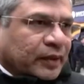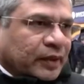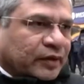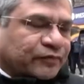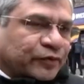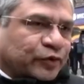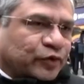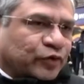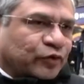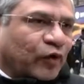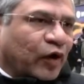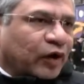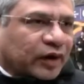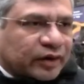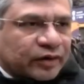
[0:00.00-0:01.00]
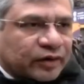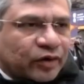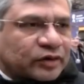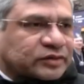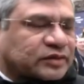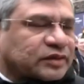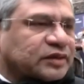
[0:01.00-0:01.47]
If you walk
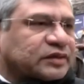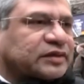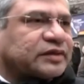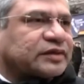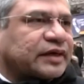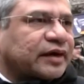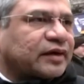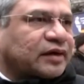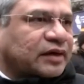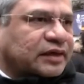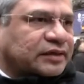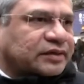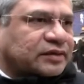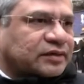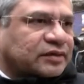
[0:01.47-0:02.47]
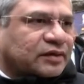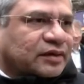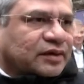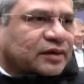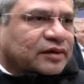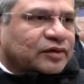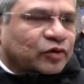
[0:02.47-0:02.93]
across this entire length,
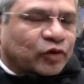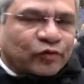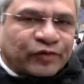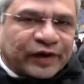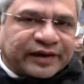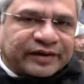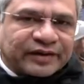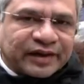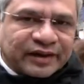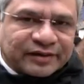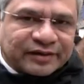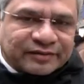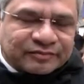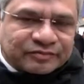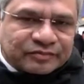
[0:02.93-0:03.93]
you'll find that